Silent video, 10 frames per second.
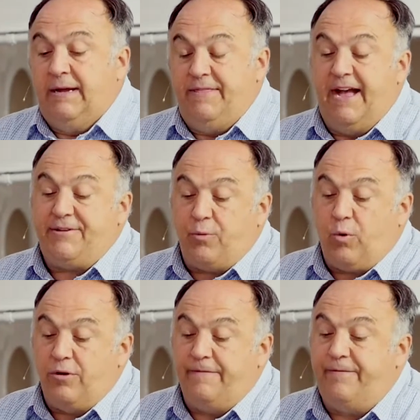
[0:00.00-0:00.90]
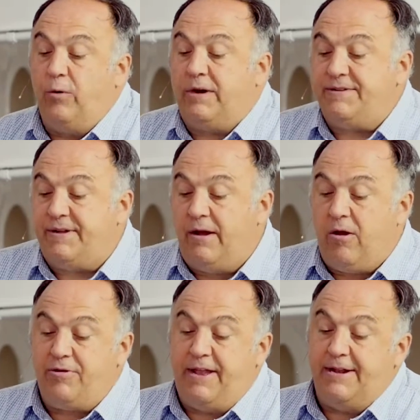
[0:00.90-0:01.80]
that's where we're going to focus
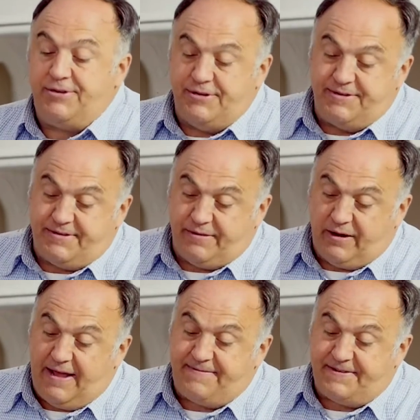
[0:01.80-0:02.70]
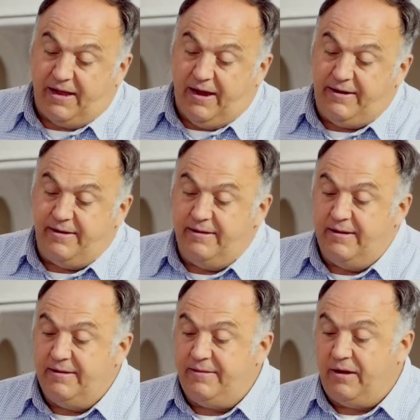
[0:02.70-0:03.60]
our attention, is to the left side,
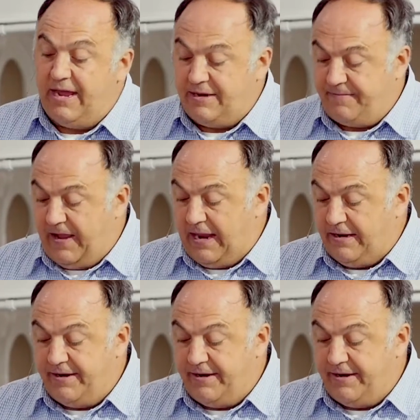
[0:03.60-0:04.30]
the land of Canaan.